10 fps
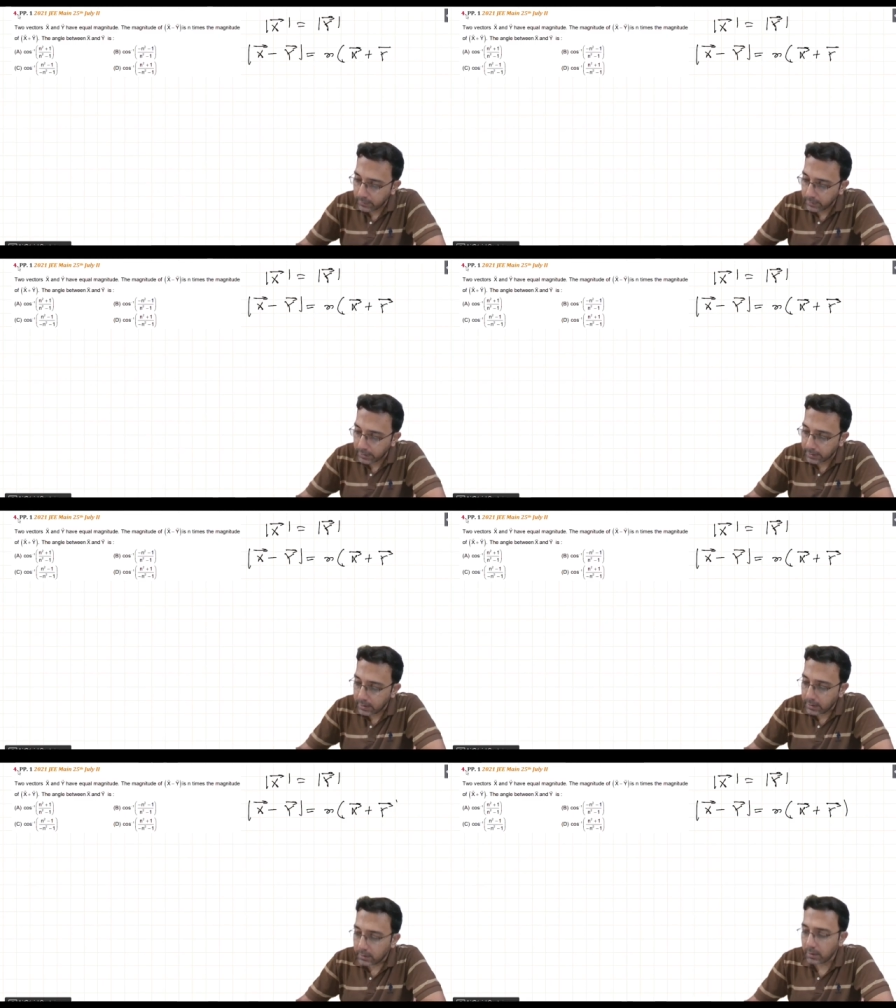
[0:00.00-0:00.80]
Okay,
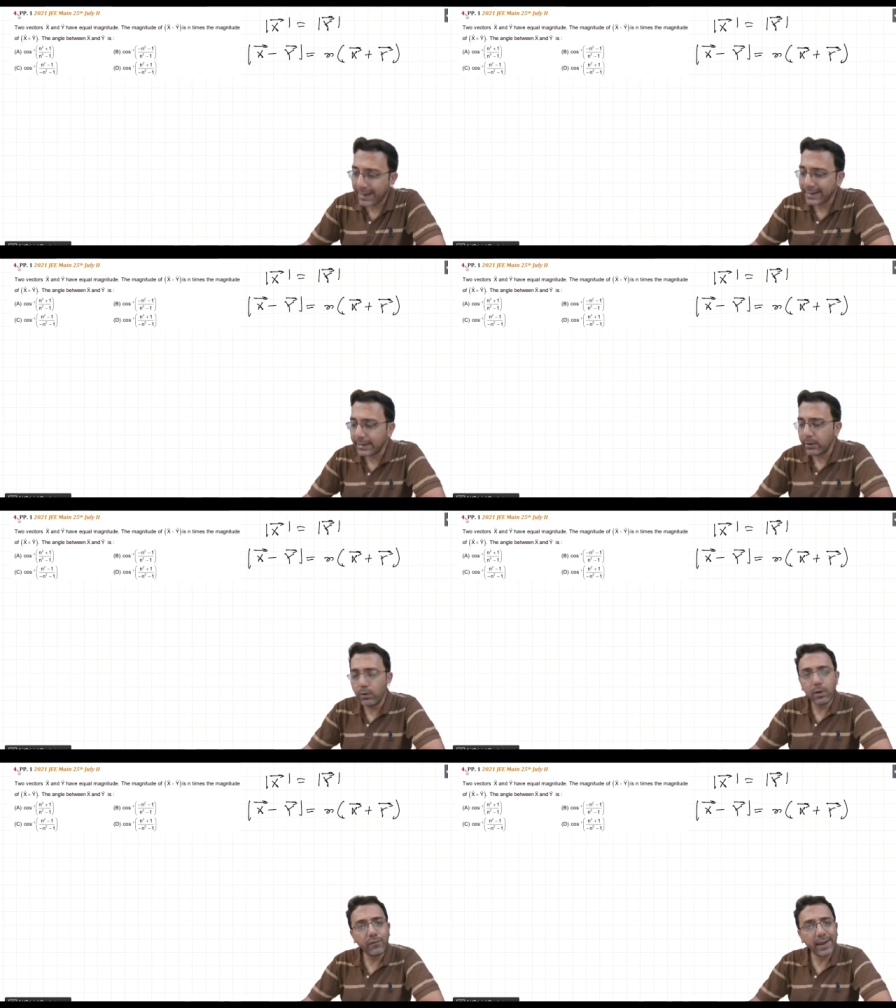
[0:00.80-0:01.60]
the magnitude
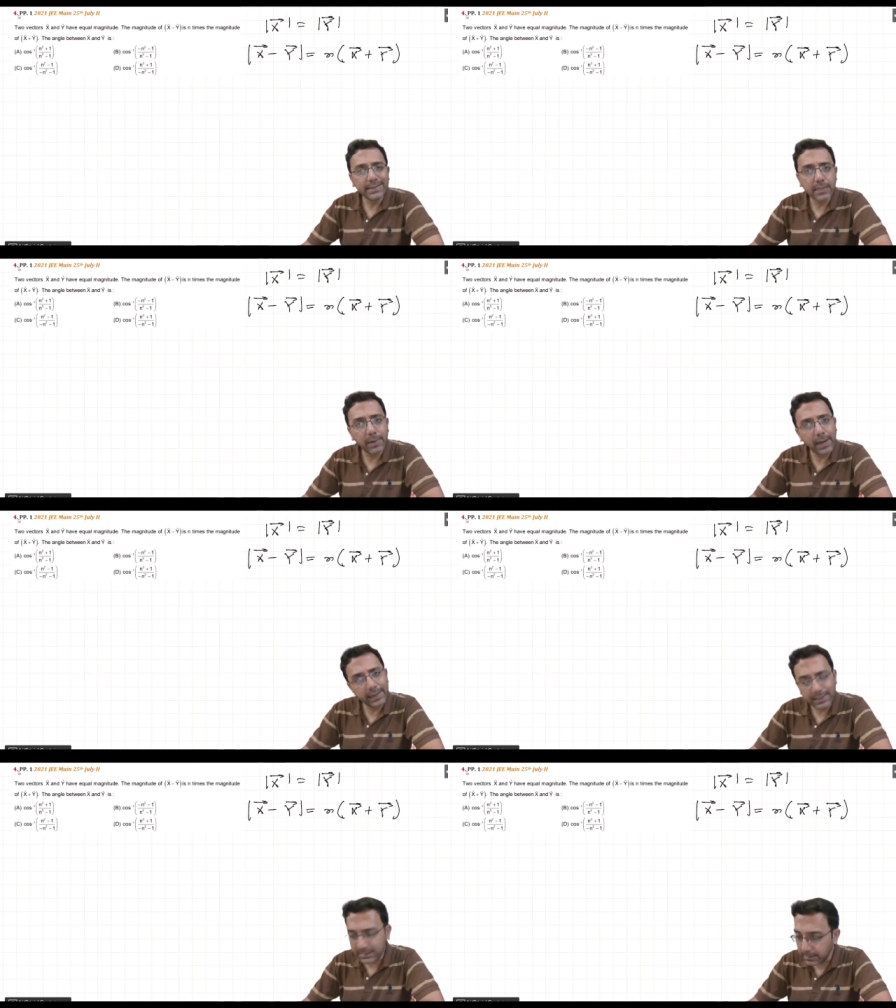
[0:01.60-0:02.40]
of x, I'm
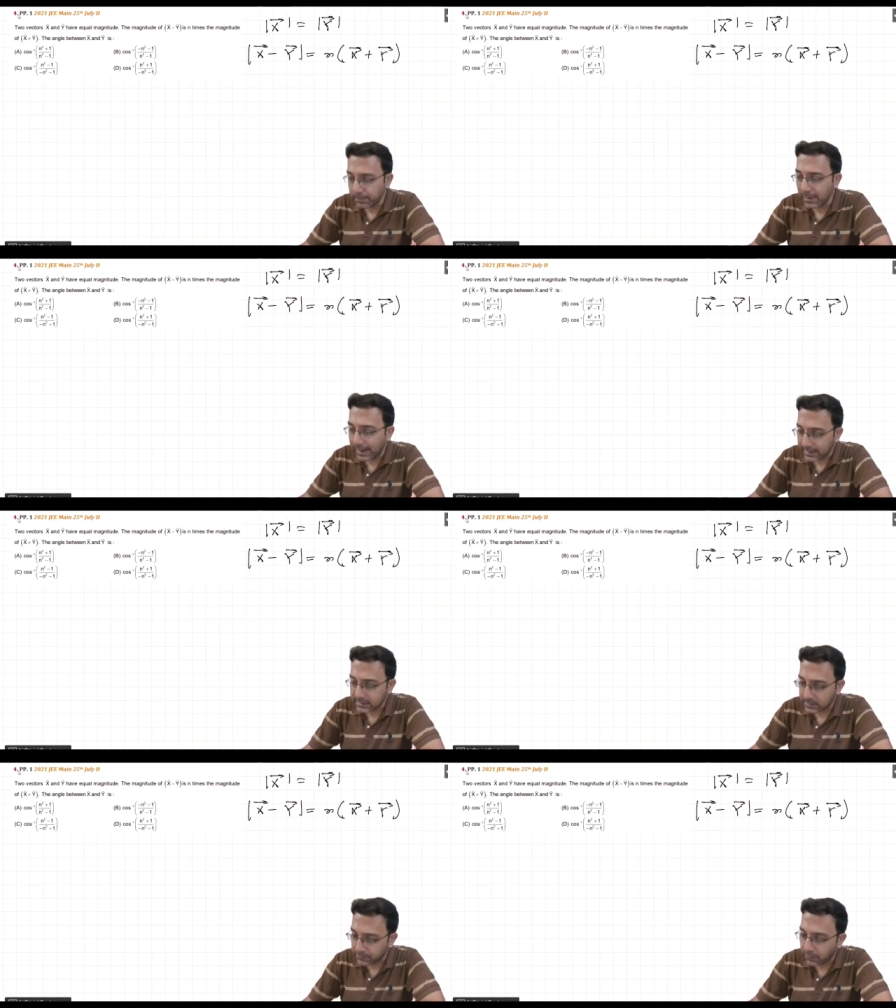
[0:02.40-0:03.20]
writing simple
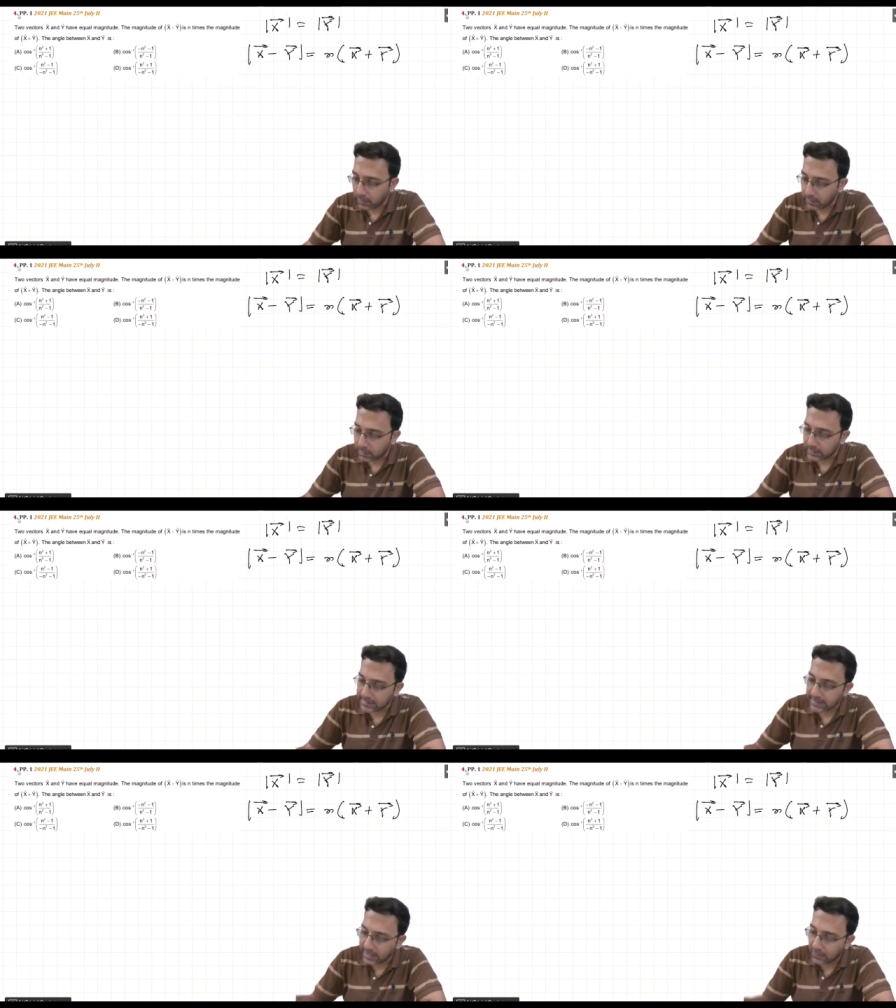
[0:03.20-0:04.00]
x for the
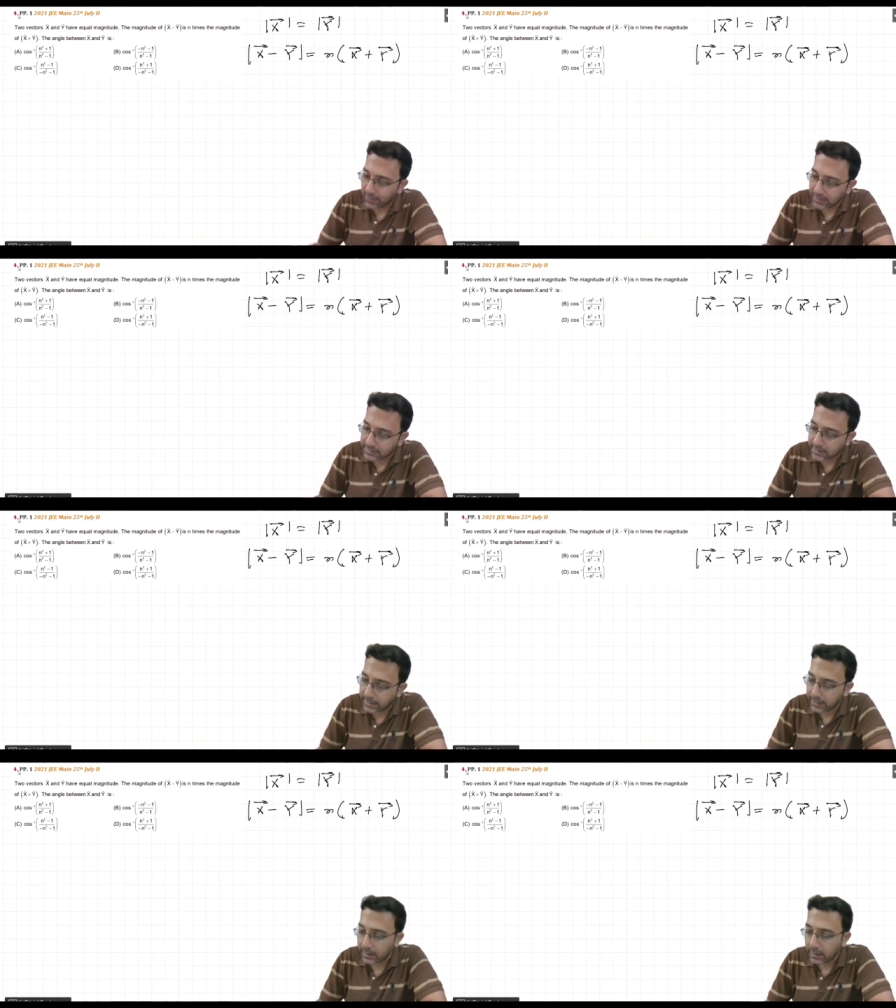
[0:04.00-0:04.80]
sake of
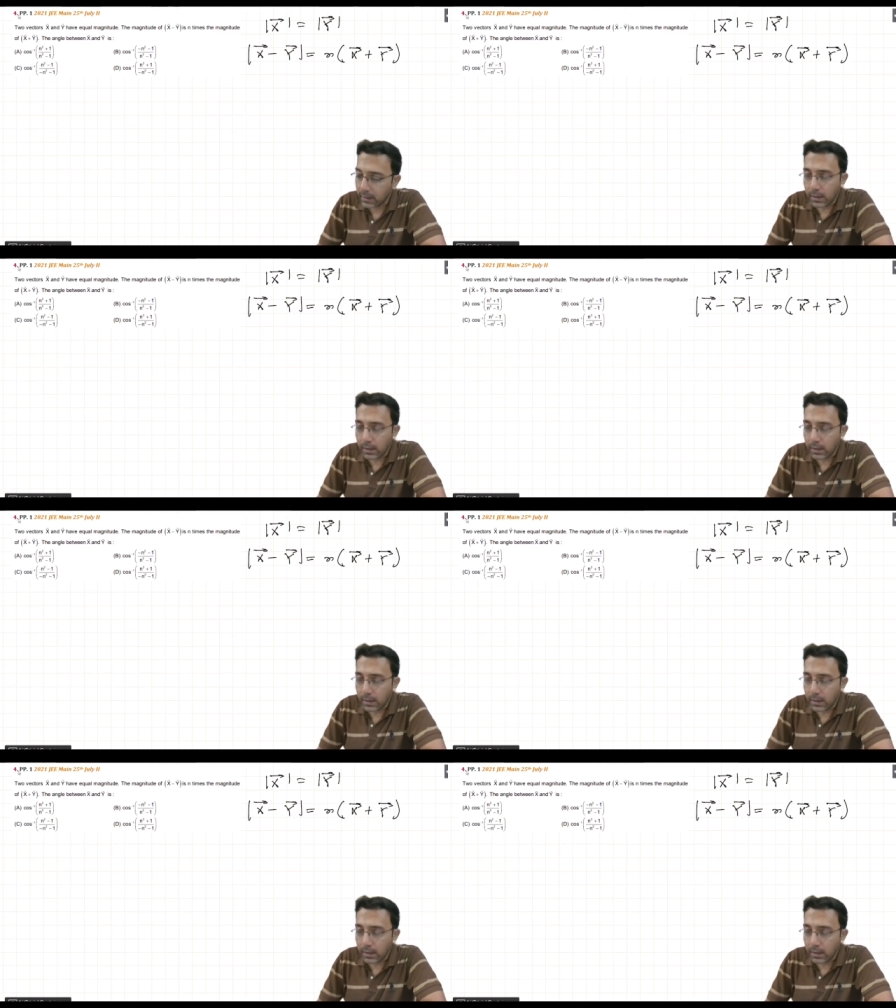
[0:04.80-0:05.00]
understanding.